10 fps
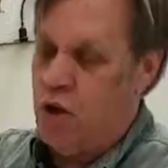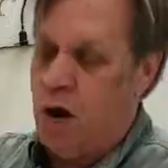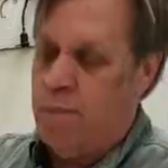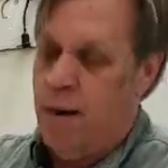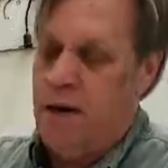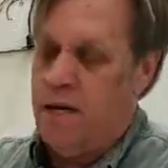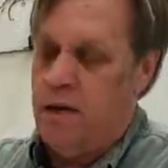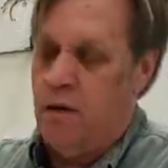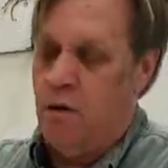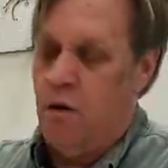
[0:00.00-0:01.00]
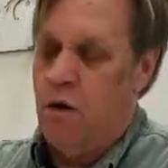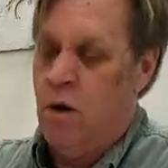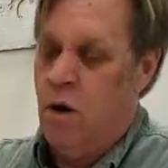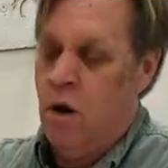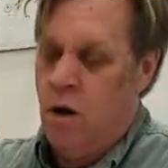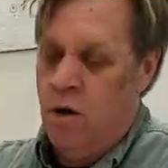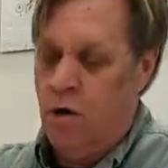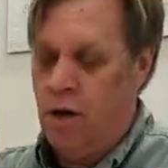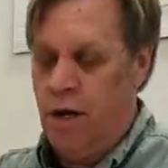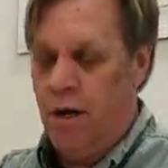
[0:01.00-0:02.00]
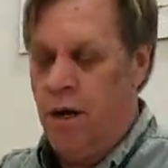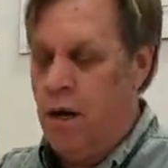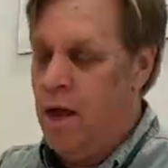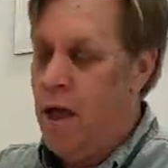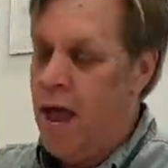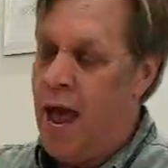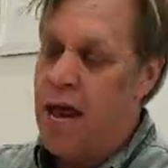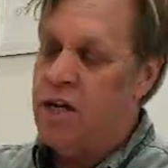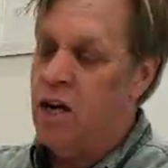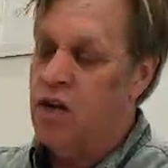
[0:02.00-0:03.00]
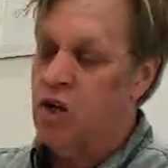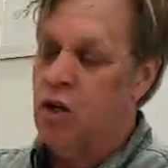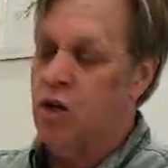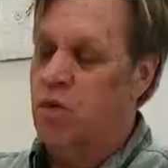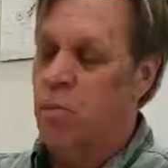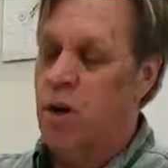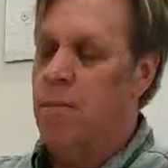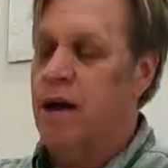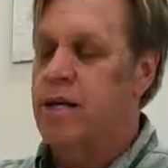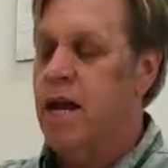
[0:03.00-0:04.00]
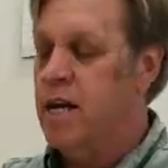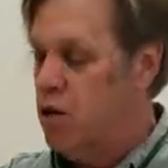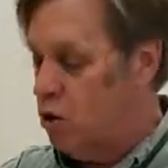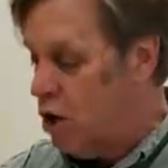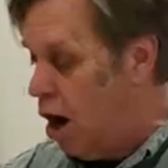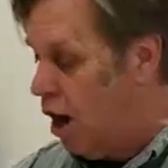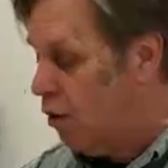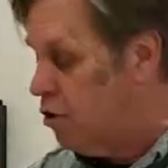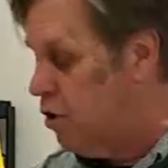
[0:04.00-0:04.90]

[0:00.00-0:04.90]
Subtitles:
shock body here. You're going to add tension to the spring by taking your collars,